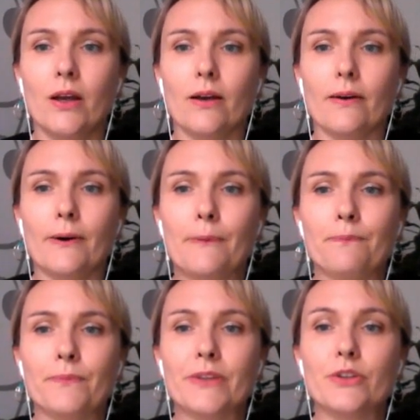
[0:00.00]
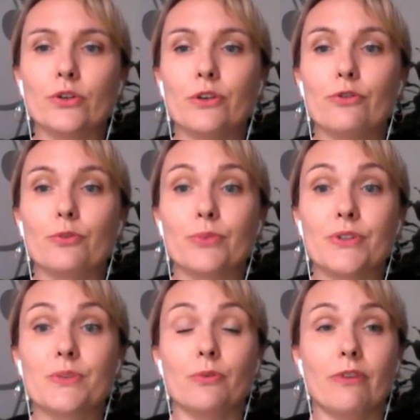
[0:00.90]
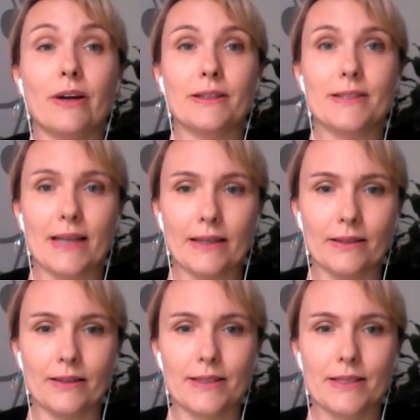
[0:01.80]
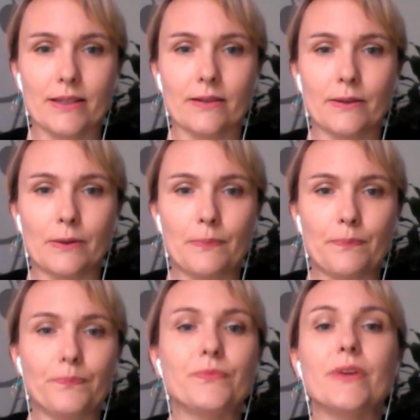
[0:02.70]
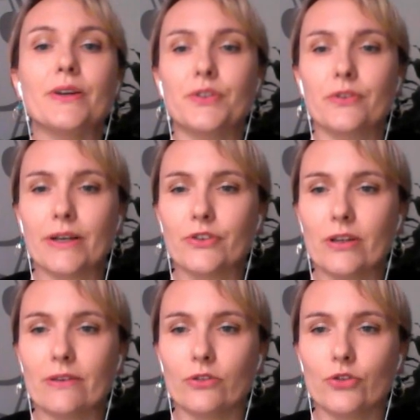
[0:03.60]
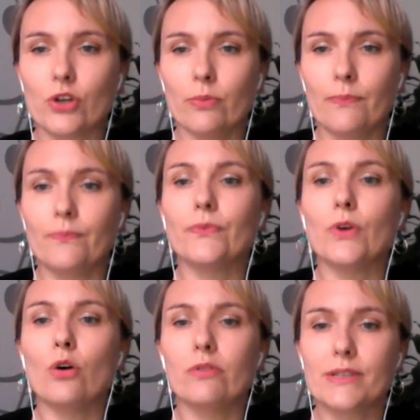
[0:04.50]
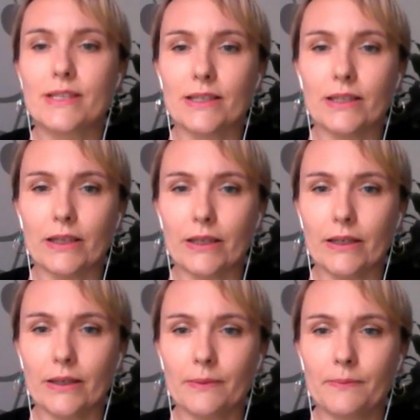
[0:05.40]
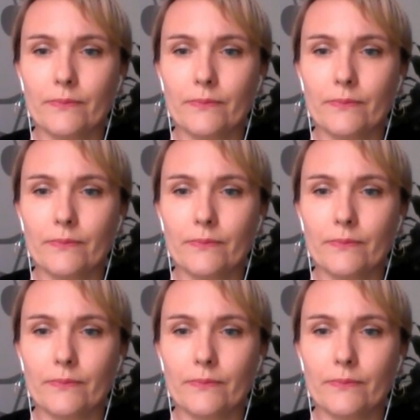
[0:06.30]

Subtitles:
and they're looking for principal finance analyst, a director level job overseeing